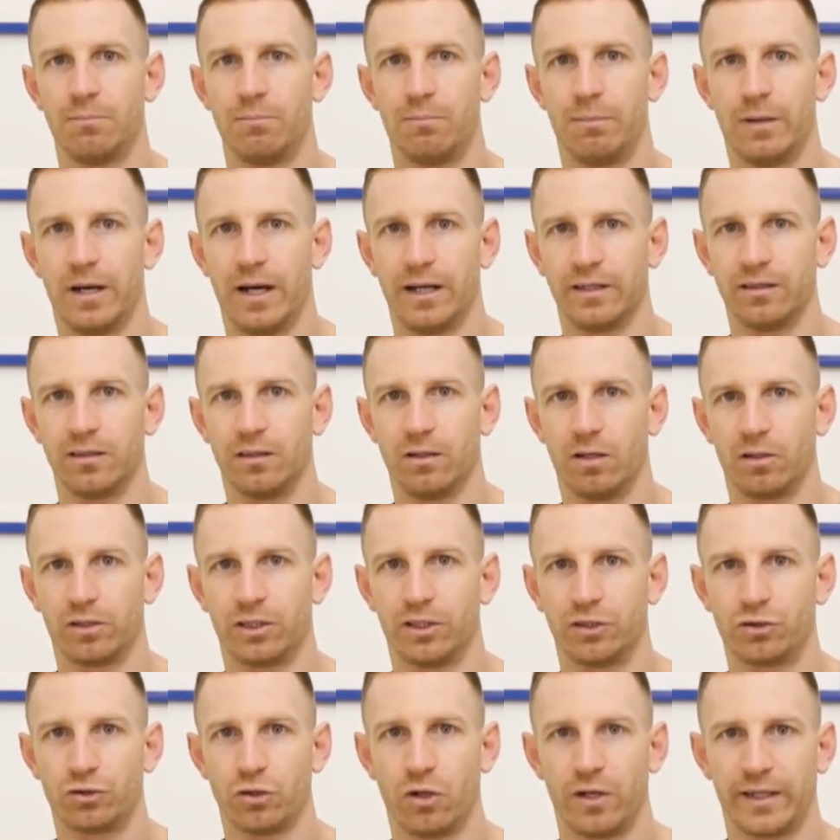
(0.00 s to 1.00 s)
But I'm
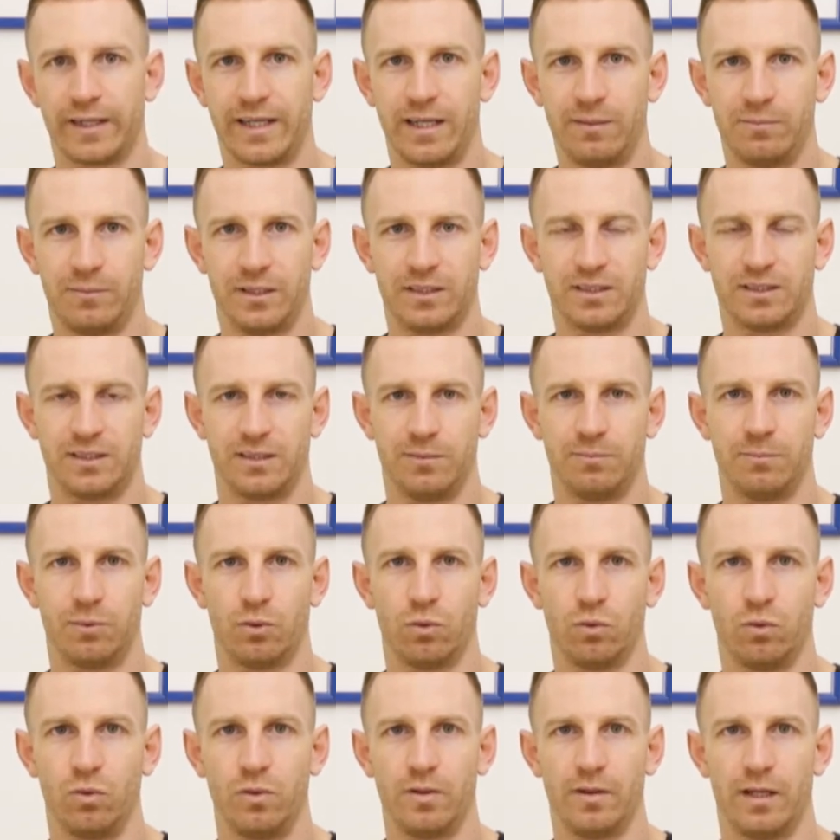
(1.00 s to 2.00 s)
going to try and keep this
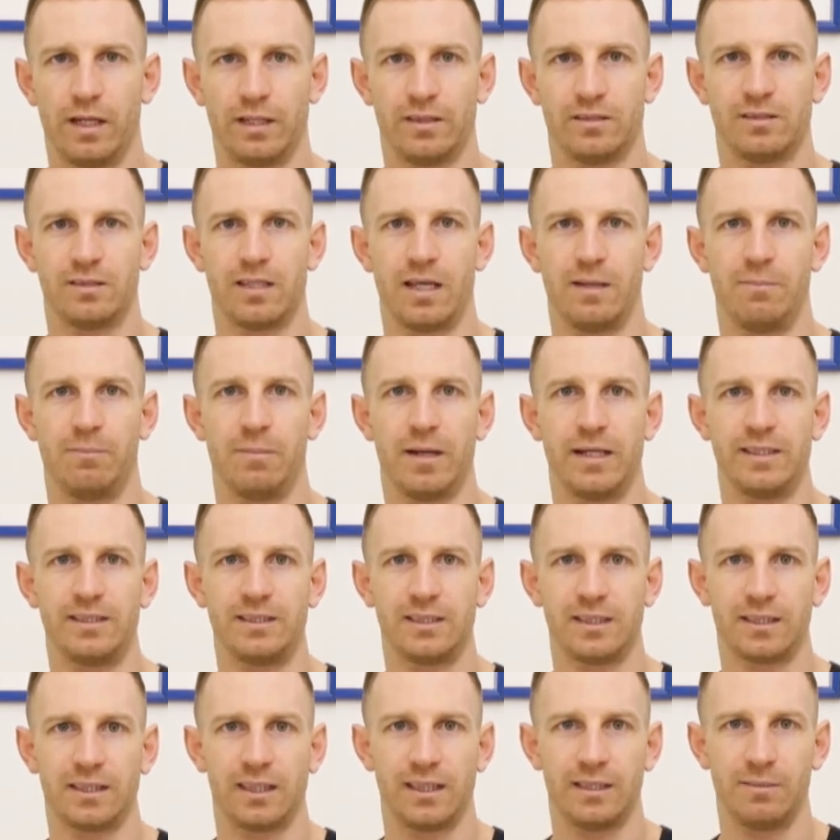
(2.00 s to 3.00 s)
simple and say
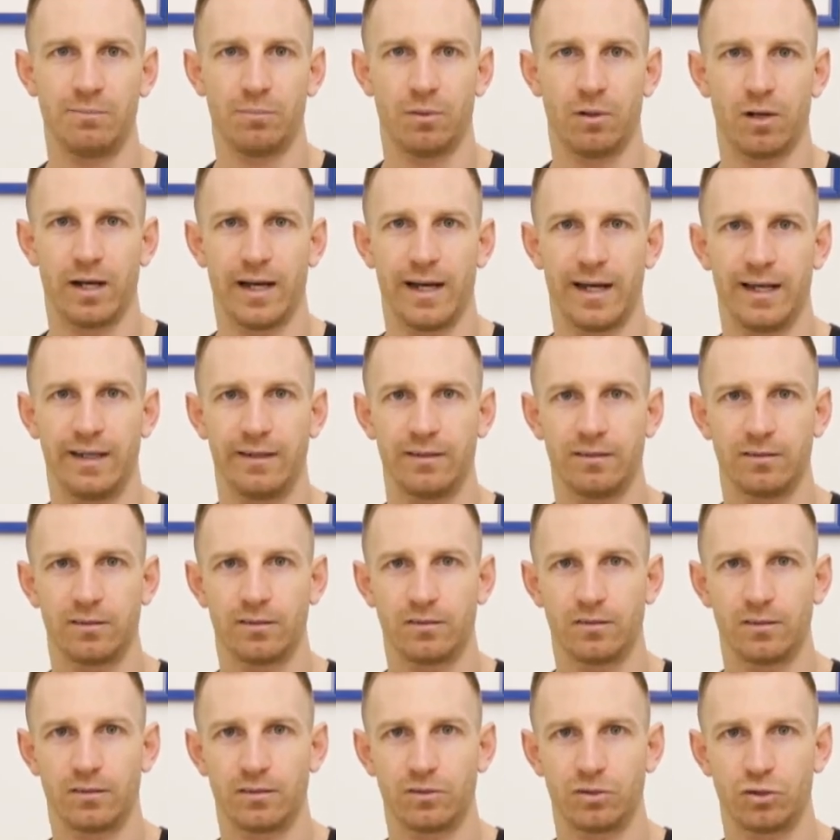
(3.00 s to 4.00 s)
basically by
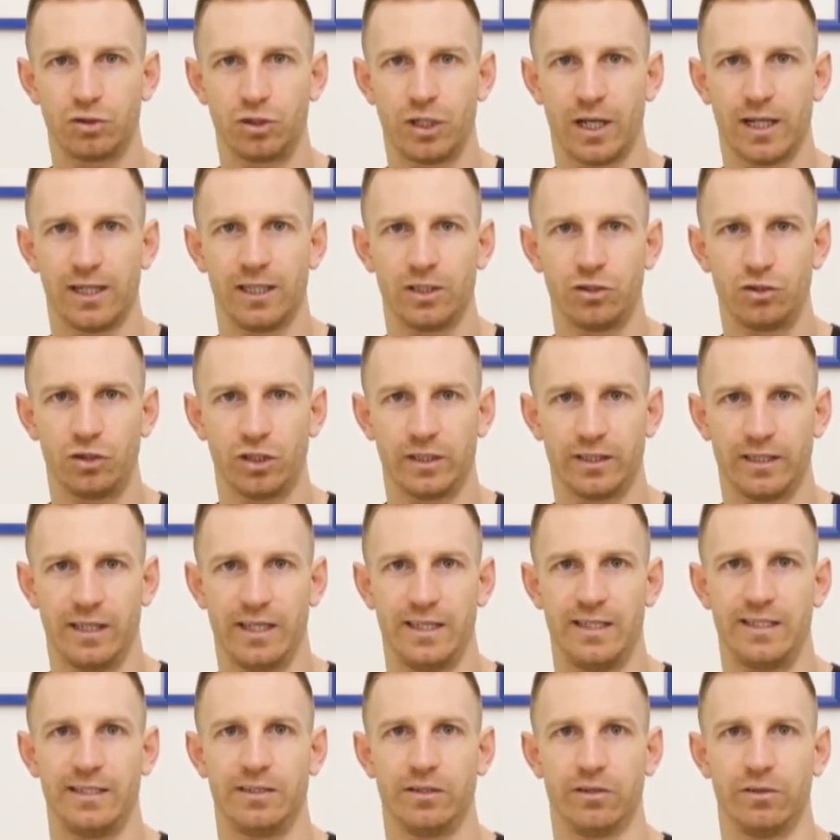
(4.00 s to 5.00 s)
challenging
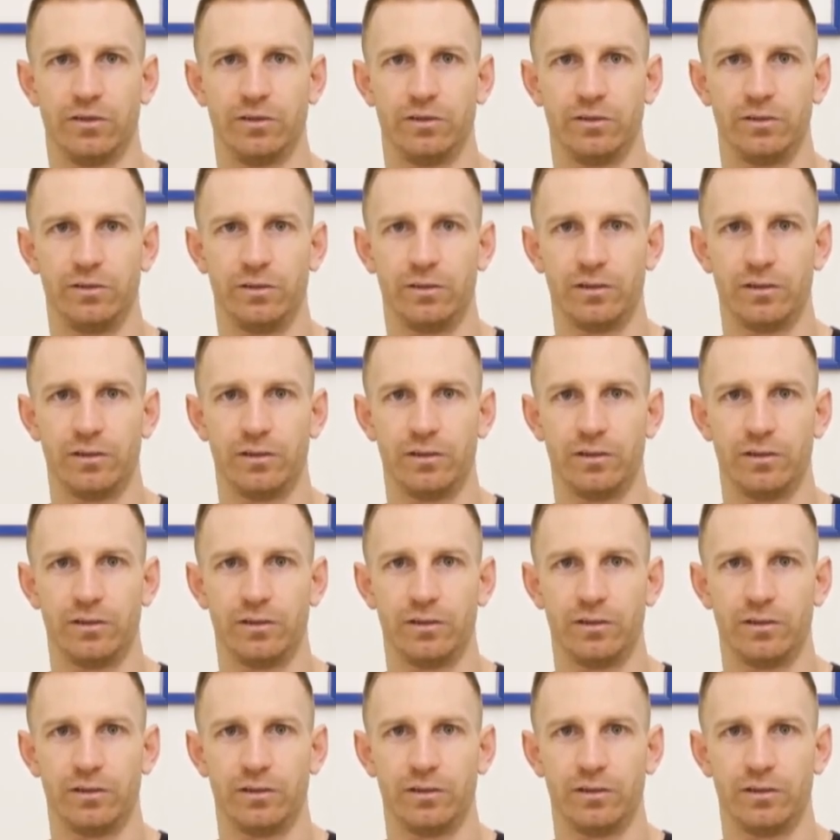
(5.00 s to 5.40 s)
the ego,